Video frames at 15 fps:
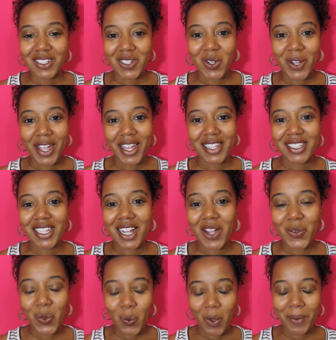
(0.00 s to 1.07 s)
Go ahead, check
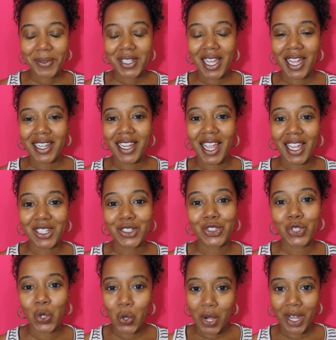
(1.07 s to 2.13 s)
out the website and
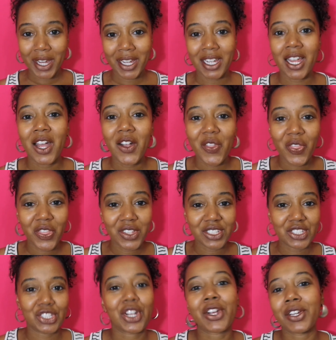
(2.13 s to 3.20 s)
join the
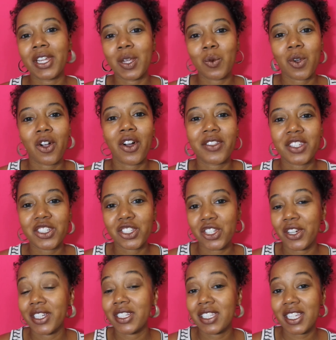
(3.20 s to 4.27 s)
journey. We're on this
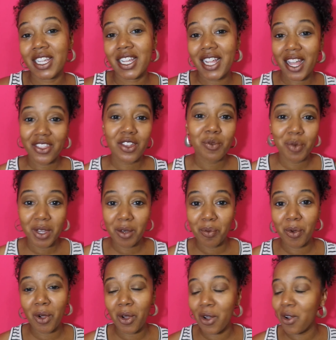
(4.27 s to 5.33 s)
journey together,
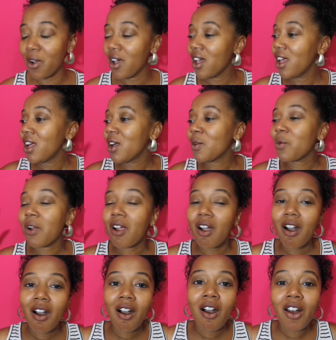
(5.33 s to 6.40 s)
people.
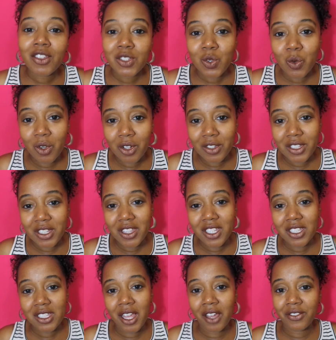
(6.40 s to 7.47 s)
We're all squirrels in
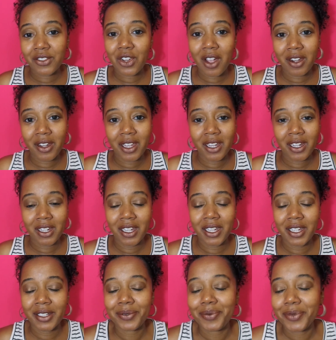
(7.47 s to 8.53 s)
this life trying to get a
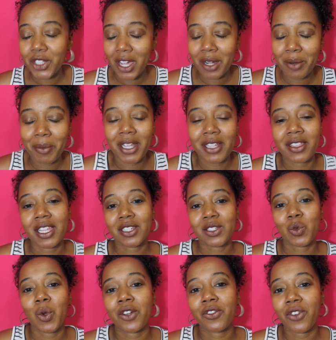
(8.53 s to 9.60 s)
nut, trying to make
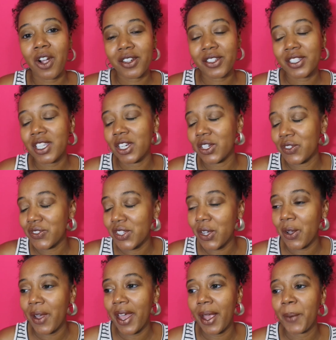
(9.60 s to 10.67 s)
things work for ourselves.
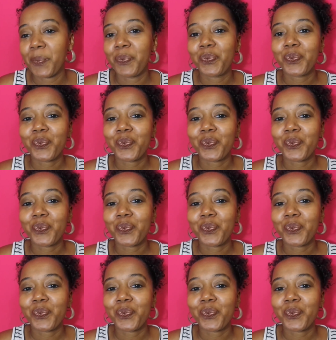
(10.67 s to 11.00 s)
So hey,